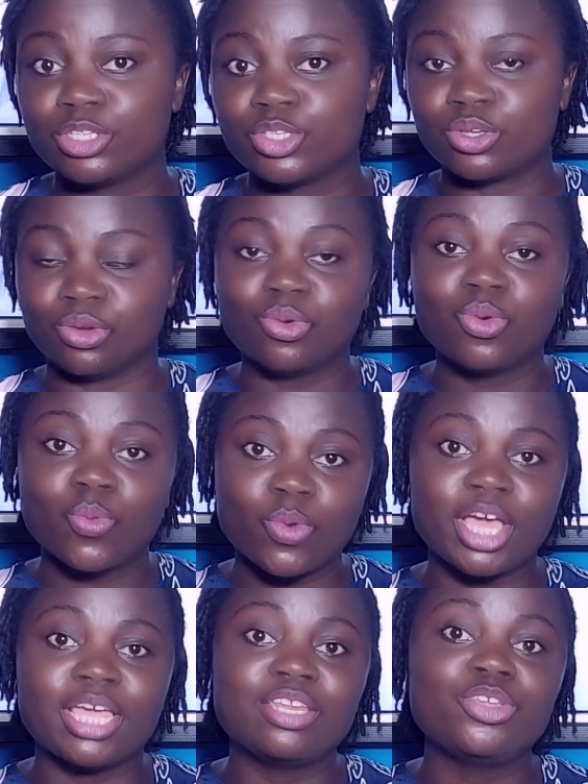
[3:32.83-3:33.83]
with you
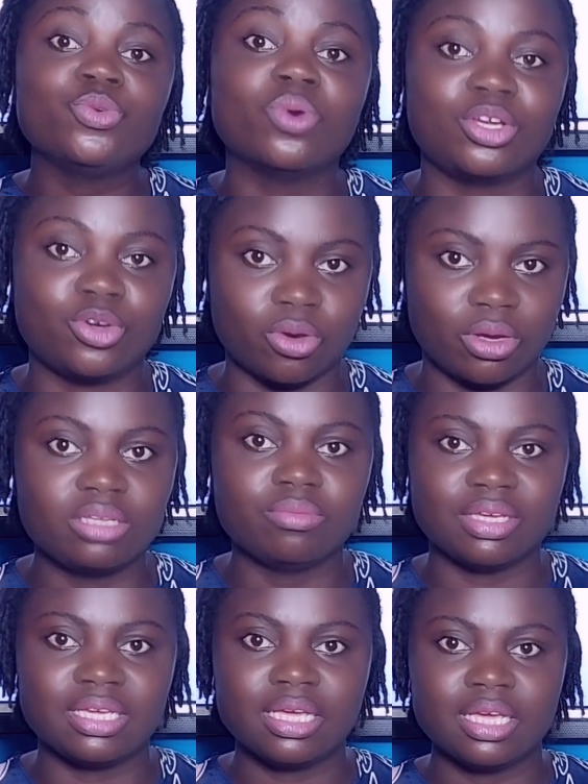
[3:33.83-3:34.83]
when you annoy
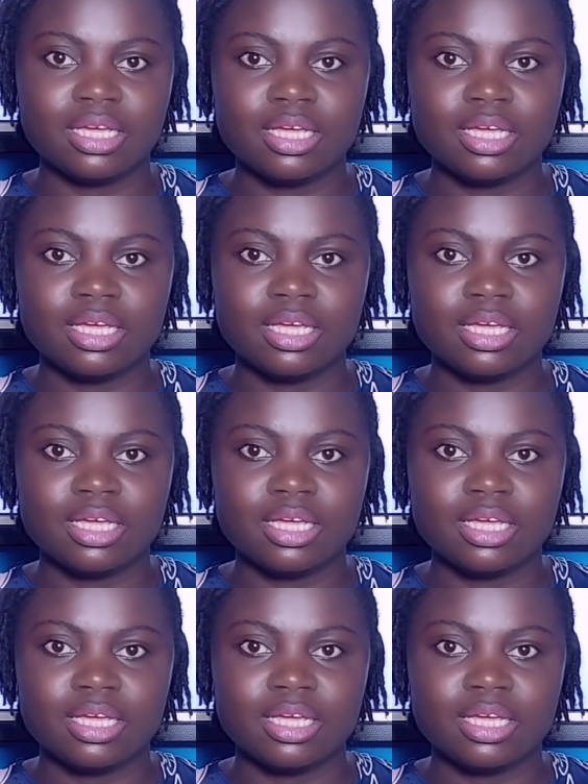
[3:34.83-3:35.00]
me."